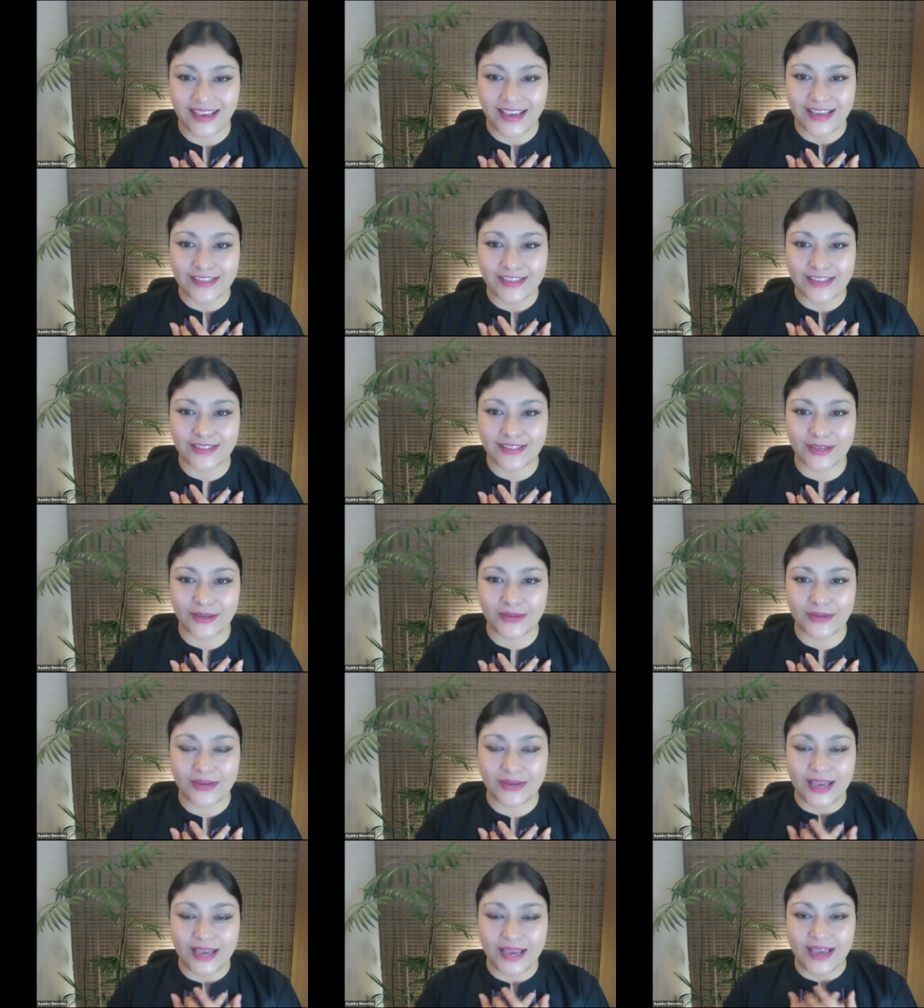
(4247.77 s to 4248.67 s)
So
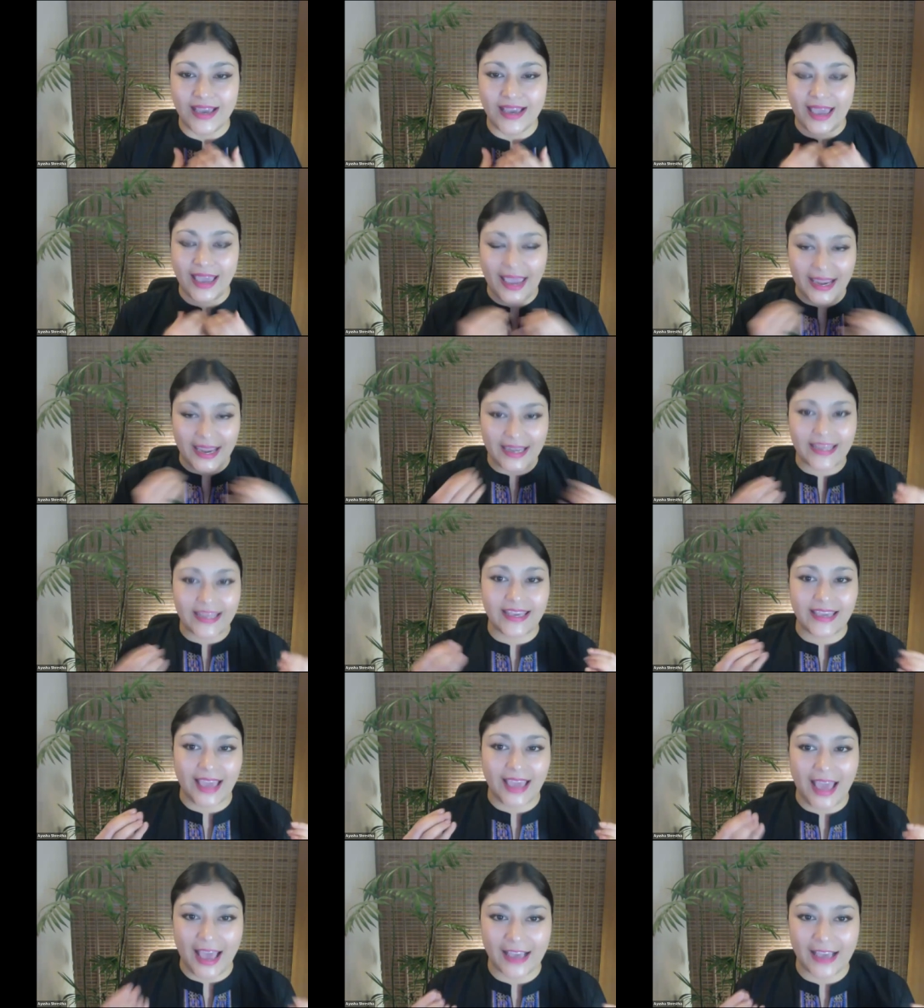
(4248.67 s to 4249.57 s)

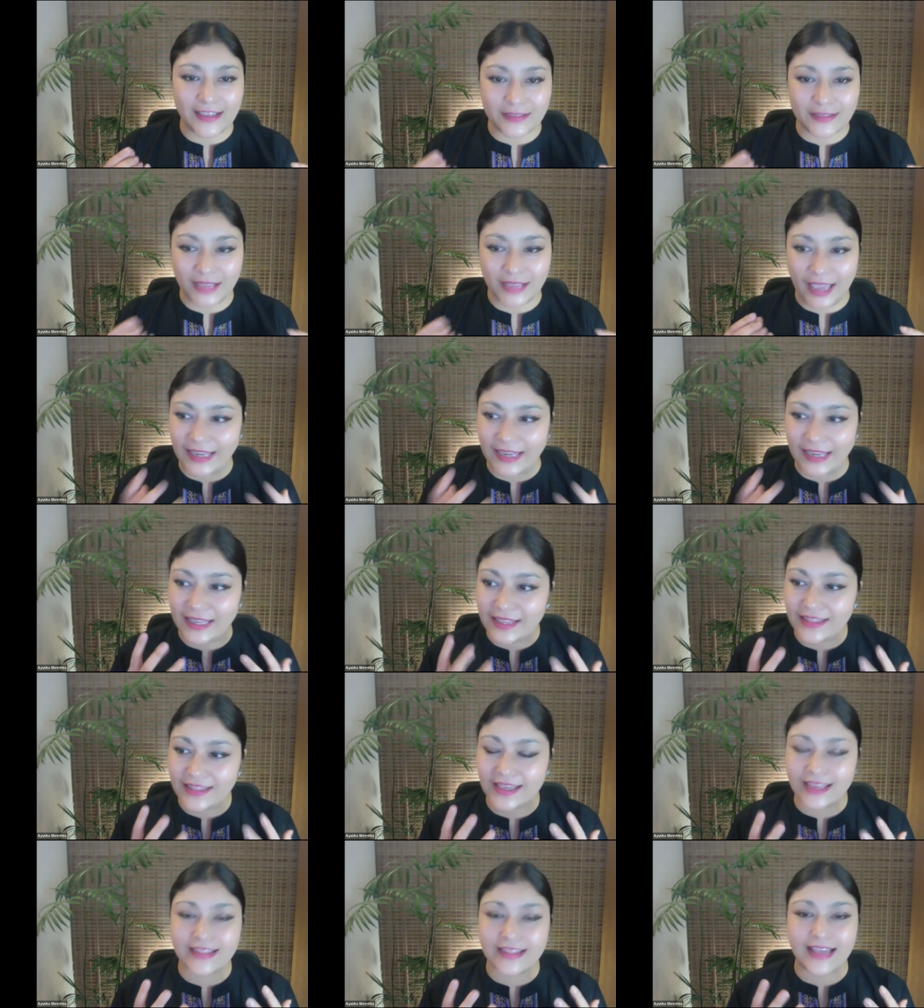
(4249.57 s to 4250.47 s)

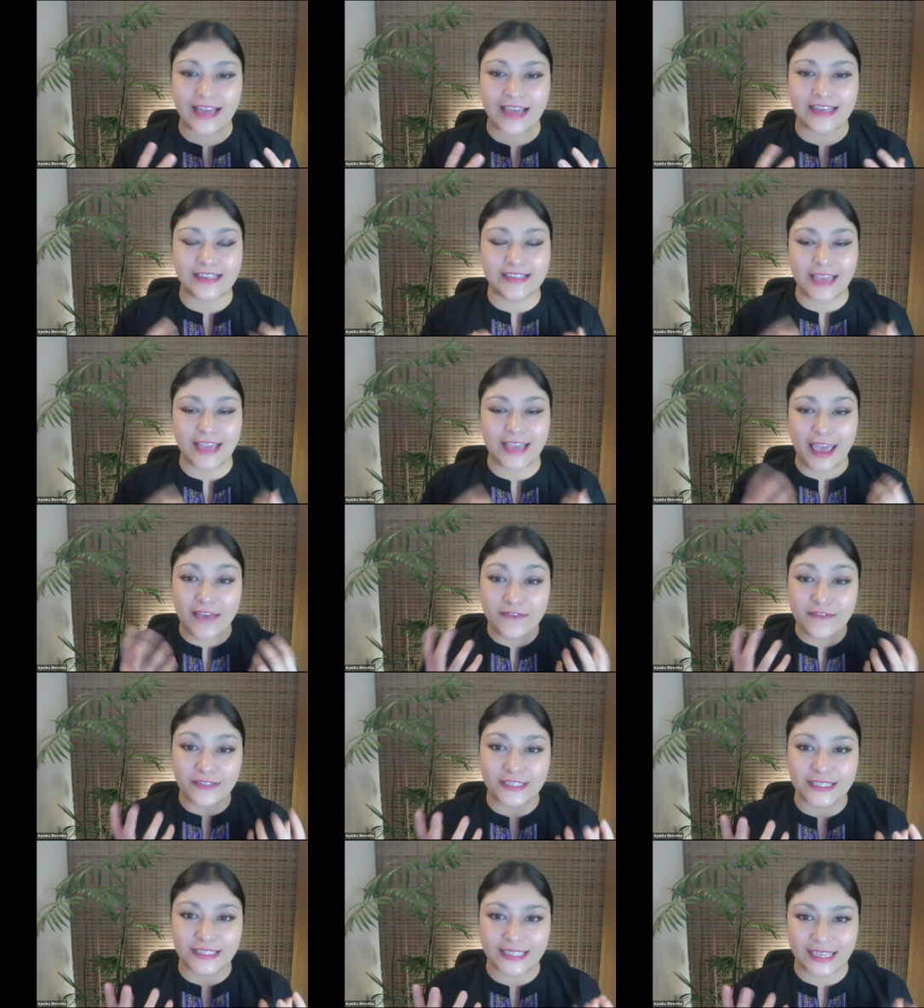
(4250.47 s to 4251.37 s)
anything that is
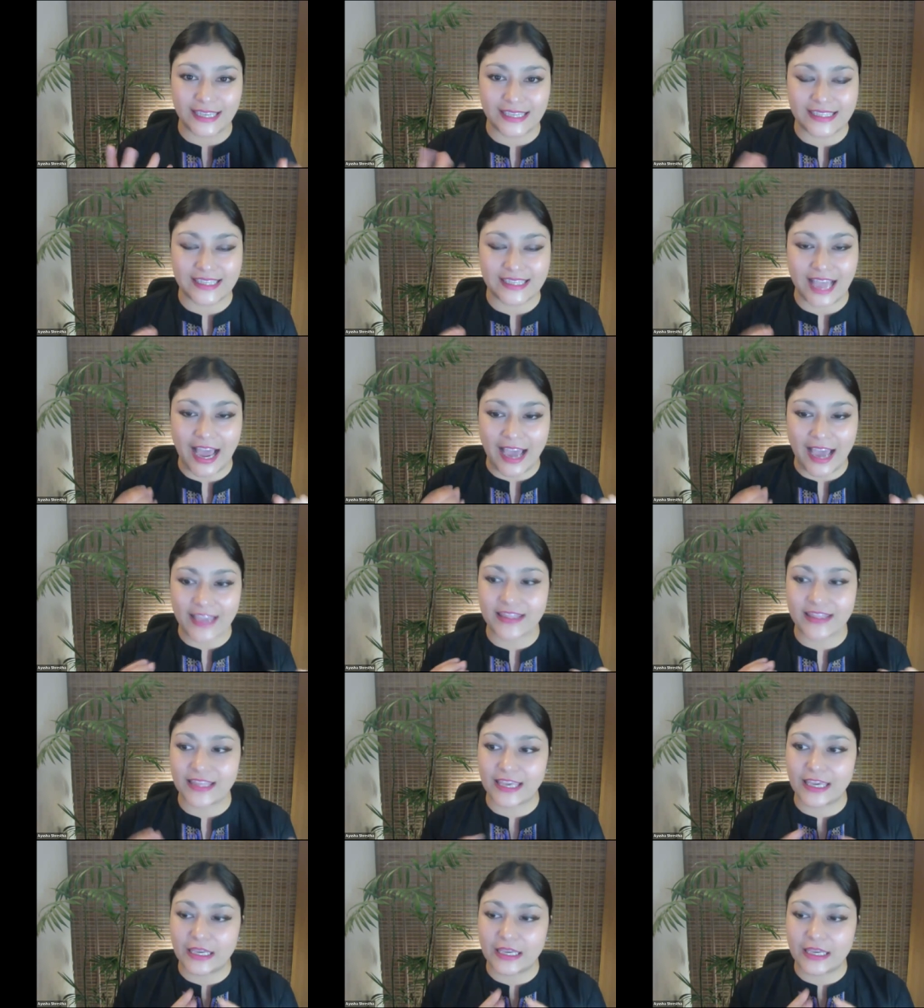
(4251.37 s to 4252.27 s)
effortless, I
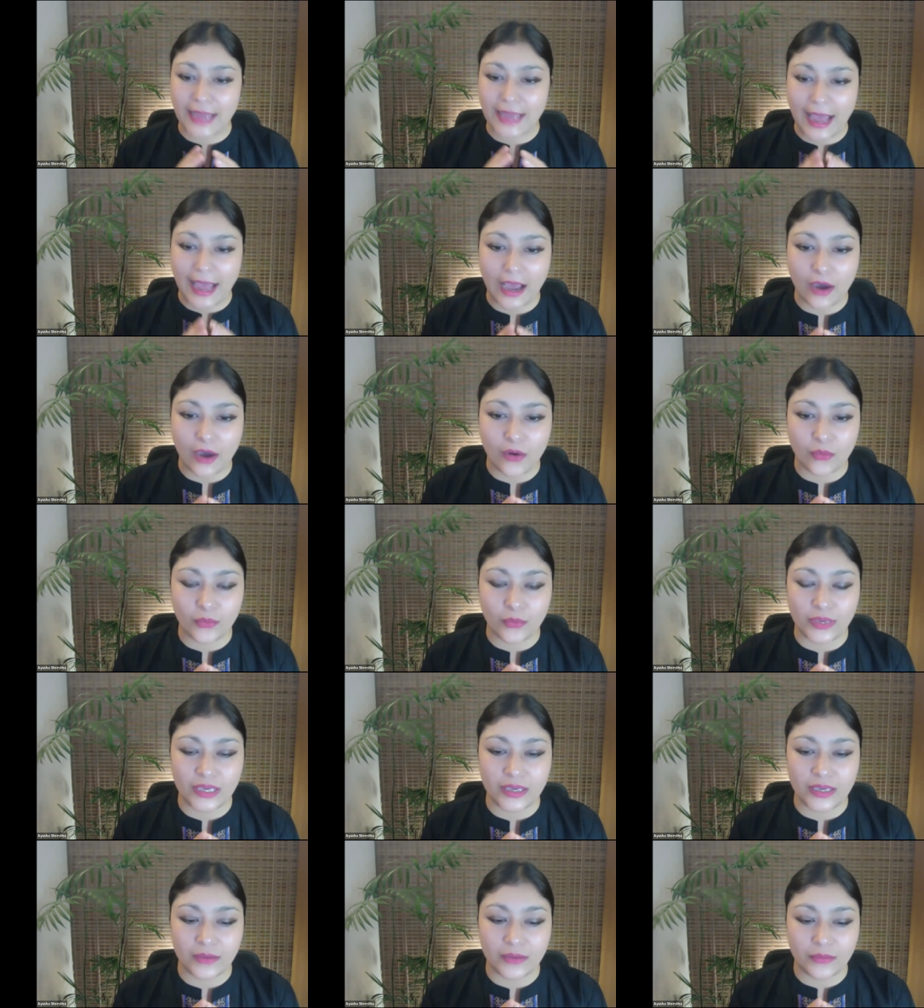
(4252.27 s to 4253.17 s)
think now
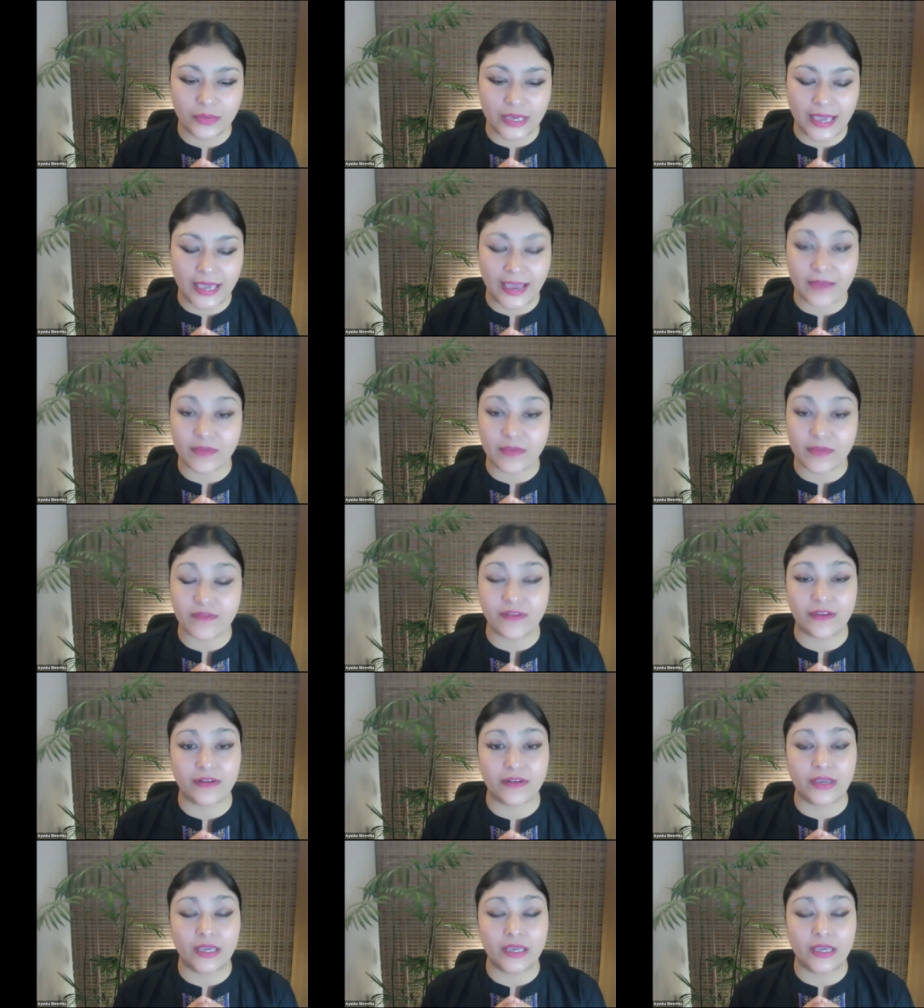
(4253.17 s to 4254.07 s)
we can be
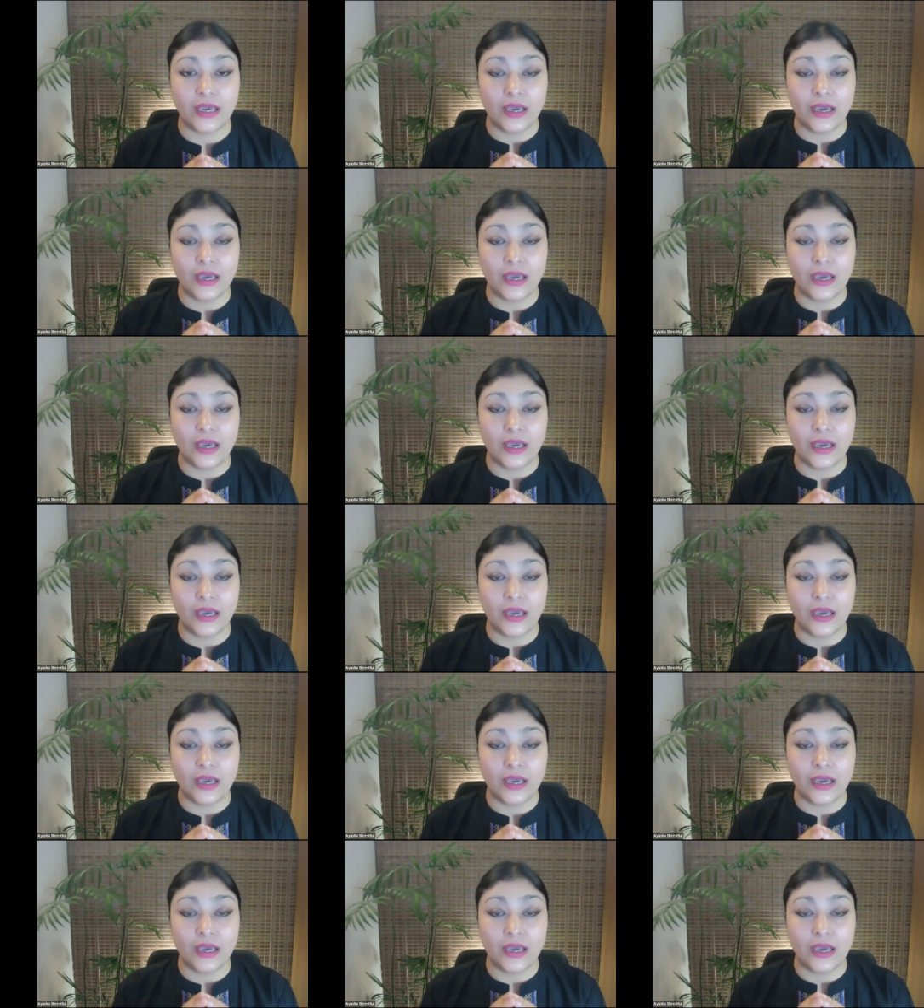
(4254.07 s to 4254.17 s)
very